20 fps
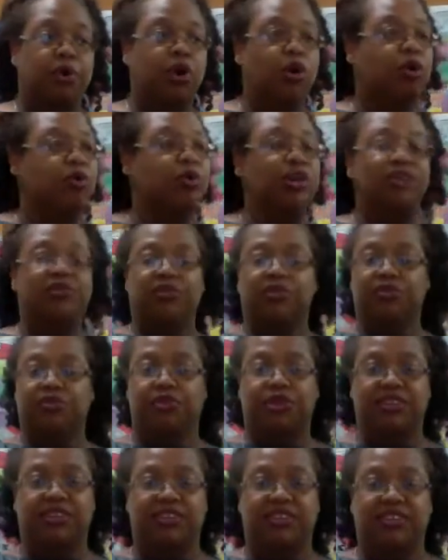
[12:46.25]
or even,
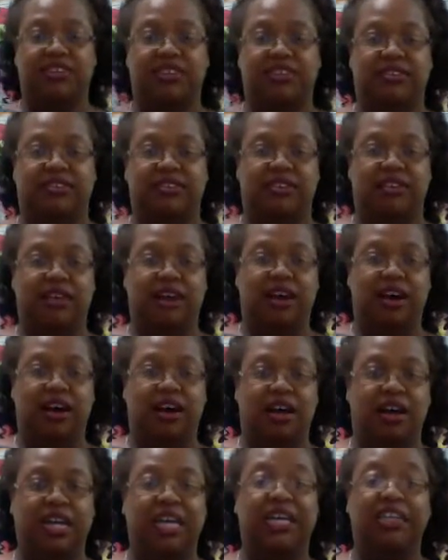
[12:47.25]
for instance,
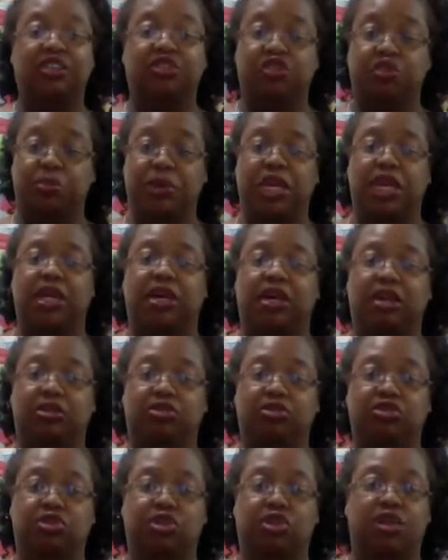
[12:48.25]
English-speaking
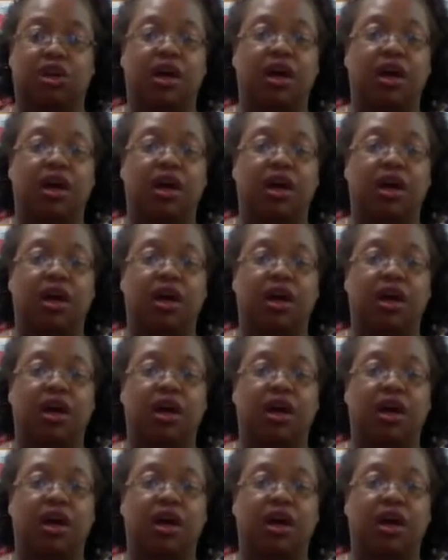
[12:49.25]
culture.